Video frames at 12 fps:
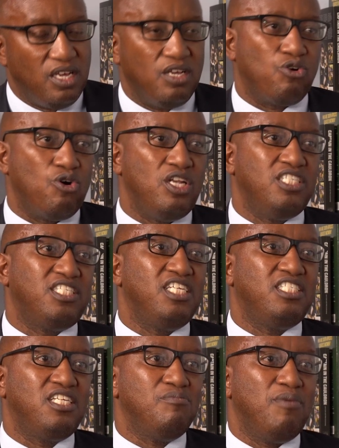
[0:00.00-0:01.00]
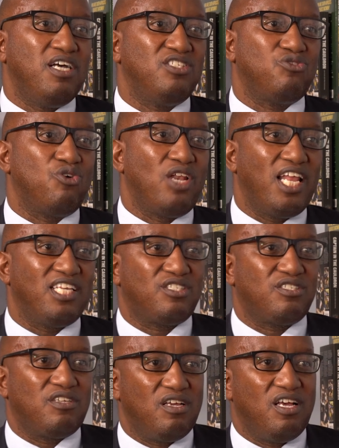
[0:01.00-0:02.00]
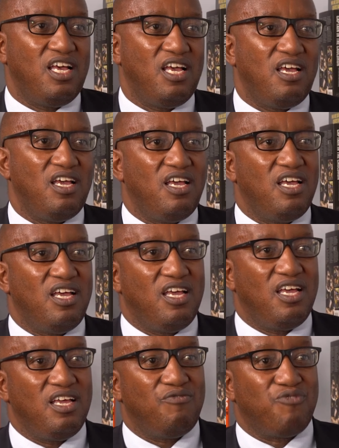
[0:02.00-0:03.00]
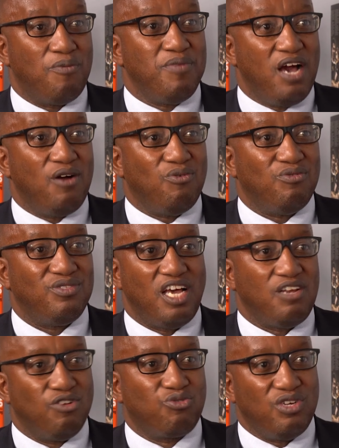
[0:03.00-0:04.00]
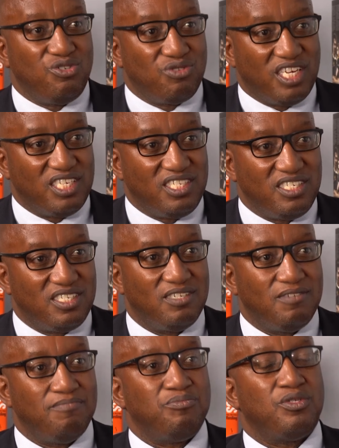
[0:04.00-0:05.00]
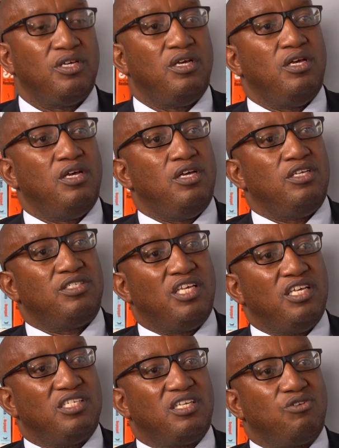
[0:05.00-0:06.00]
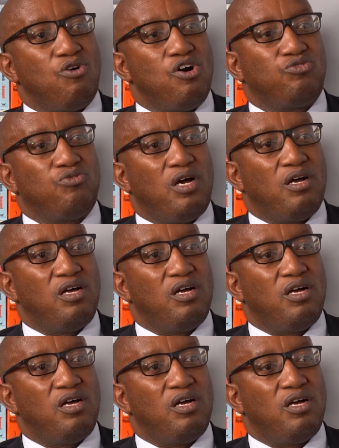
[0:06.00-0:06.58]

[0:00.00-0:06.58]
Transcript: call it 18 months or less uh, uh, uh, from now. They are not going to get it. Zizi Kodwa